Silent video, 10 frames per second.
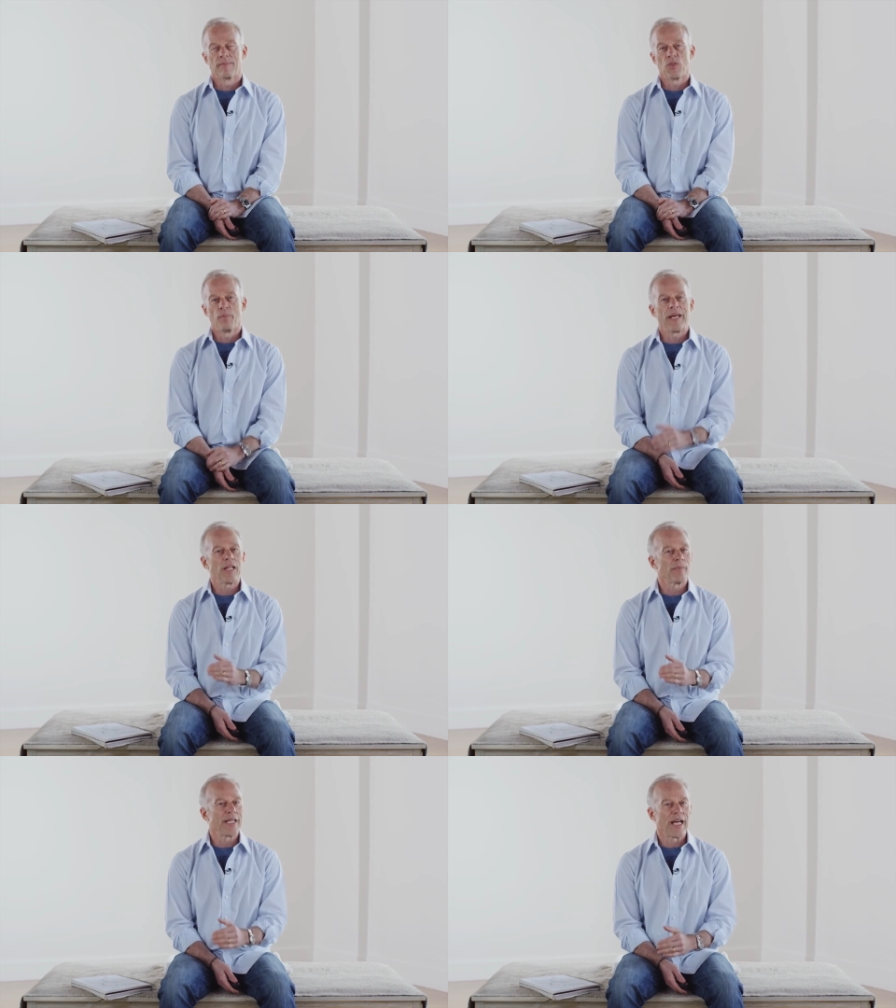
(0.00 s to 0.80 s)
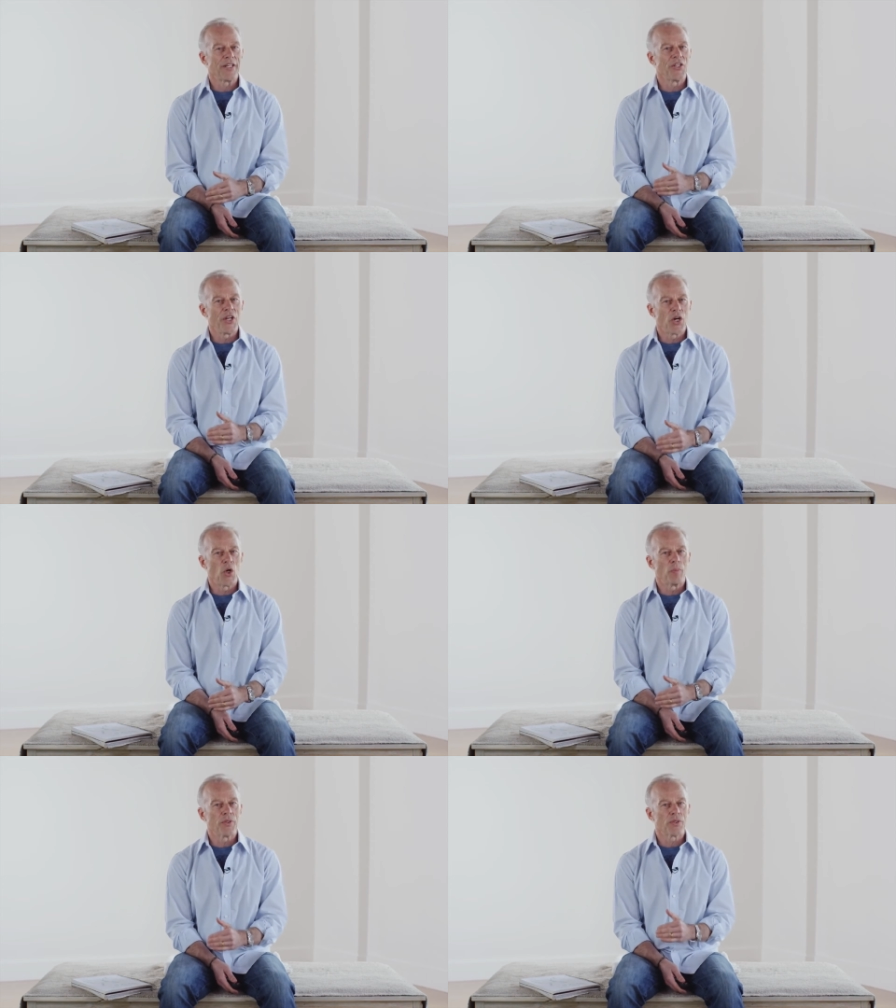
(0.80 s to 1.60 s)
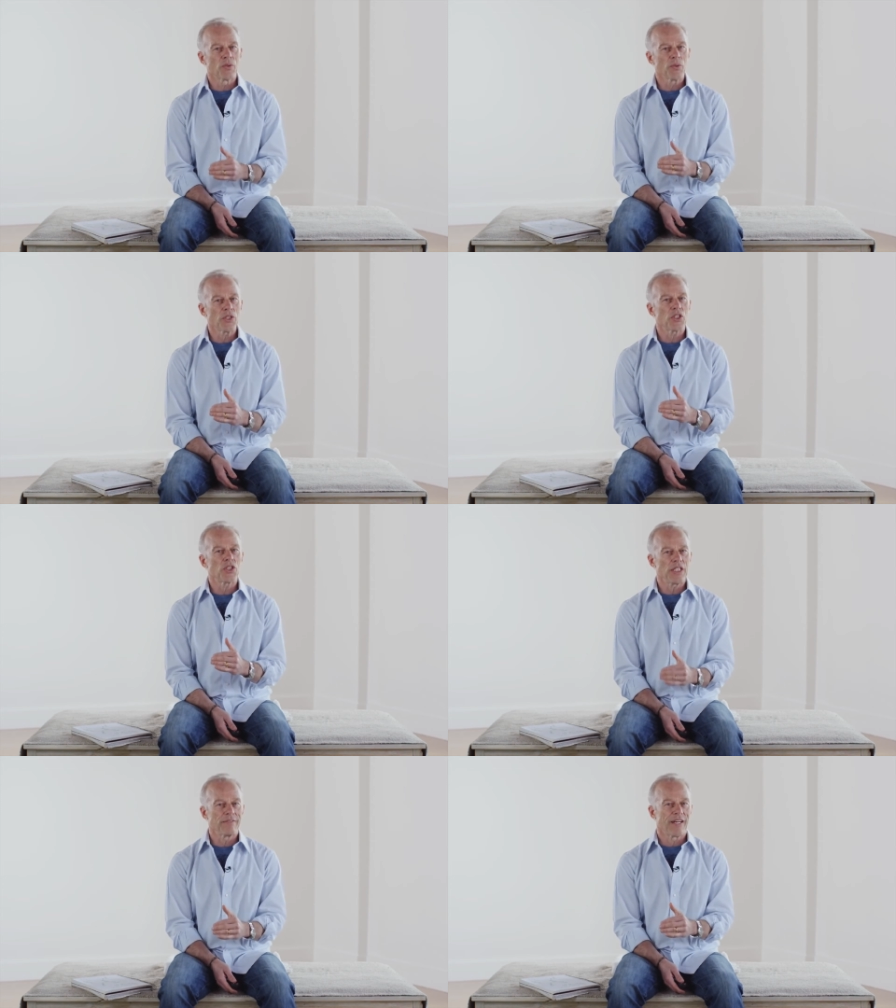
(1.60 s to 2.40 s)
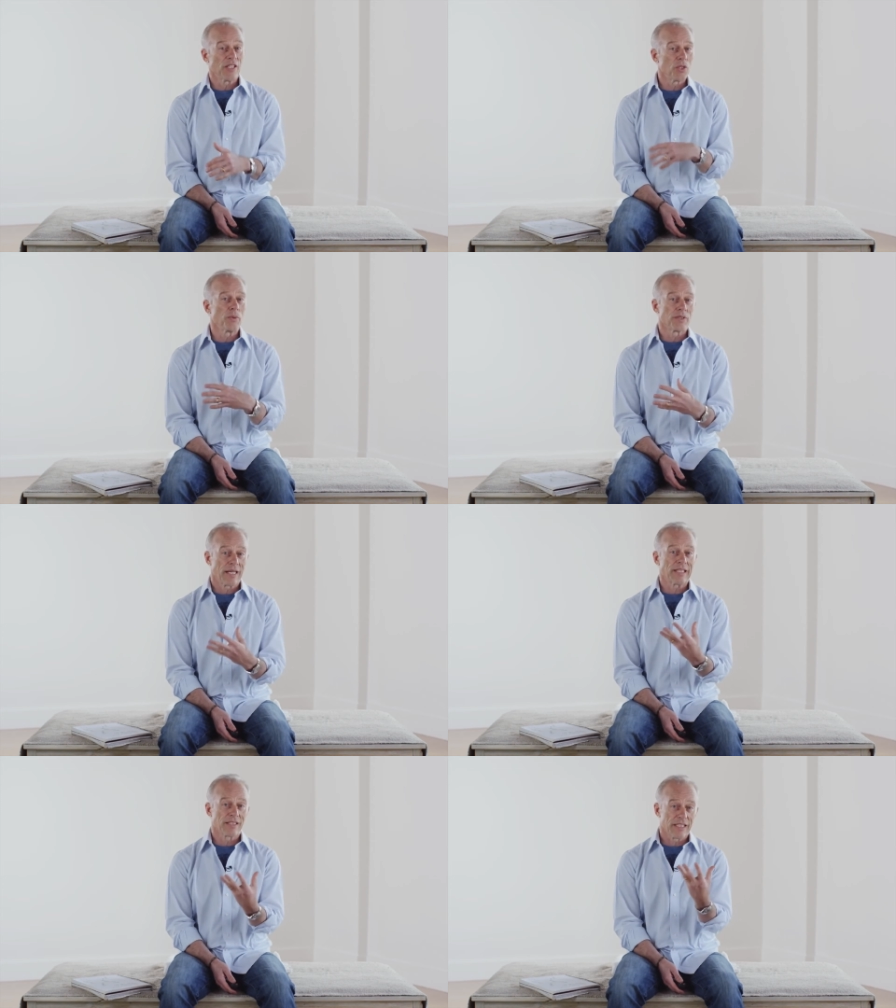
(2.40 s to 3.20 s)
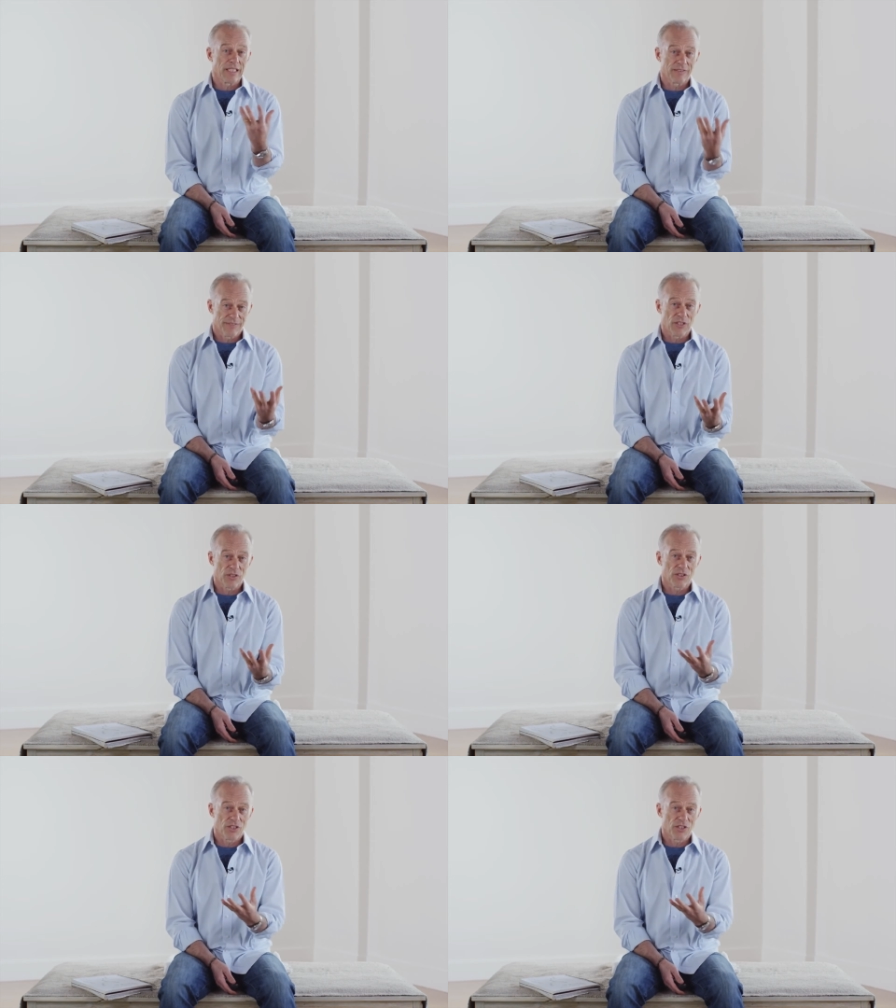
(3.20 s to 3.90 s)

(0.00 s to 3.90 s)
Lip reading: You may or may not know, but the word Shiva, who was actually the first